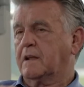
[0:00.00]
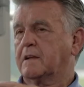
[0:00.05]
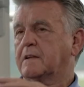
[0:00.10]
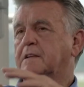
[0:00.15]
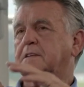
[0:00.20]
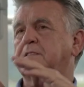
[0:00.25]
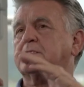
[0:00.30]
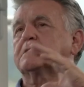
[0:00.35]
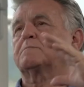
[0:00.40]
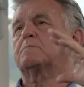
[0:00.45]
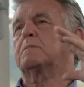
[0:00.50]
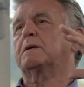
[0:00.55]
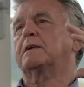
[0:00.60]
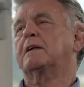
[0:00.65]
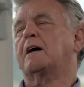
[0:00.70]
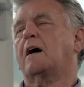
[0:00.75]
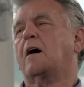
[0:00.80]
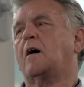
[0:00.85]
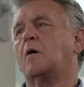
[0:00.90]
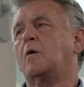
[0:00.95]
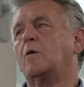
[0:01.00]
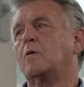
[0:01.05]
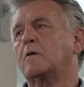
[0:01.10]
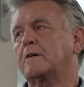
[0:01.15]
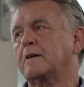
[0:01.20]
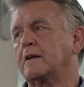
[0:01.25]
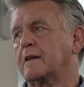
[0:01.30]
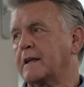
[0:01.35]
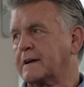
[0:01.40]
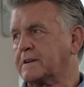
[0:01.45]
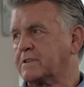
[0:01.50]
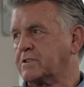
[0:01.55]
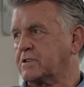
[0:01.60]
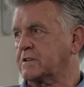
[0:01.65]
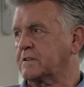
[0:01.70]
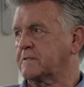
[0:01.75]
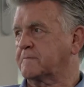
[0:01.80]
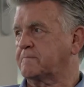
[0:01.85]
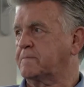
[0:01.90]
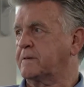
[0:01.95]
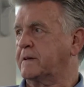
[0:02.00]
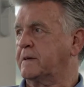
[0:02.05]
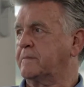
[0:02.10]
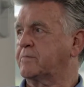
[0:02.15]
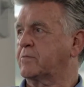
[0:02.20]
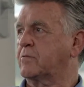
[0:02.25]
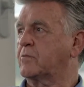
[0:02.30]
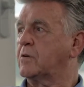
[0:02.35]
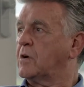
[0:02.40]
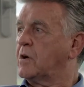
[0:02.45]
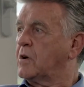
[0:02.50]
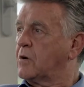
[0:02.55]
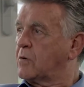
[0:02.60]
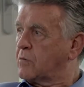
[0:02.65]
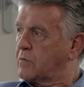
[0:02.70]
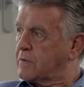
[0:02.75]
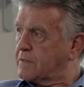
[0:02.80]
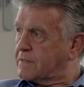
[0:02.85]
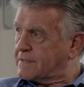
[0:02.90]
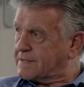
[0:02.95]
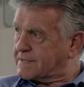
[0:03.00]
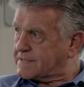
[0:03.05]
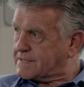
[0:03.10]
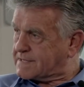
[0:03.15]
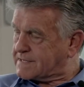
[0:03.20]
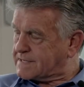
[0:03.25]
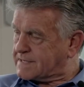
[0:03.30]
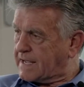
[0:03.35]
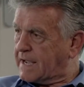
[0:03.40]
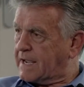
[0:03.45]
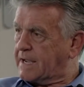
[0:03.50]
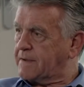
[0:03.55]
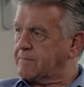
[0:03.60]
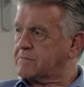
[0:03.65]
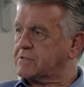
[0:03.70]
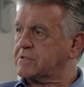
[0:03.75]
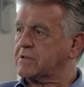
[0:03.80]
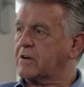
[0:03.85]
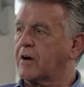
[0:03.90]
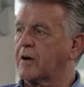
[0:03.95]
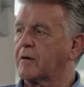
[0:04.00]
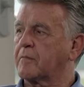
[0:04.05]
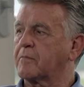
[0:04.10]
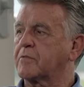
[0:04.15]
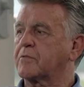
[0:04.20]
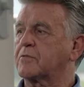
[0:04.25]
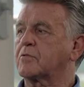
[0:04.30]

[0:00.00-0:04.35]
This has been a whole collection of people with the same type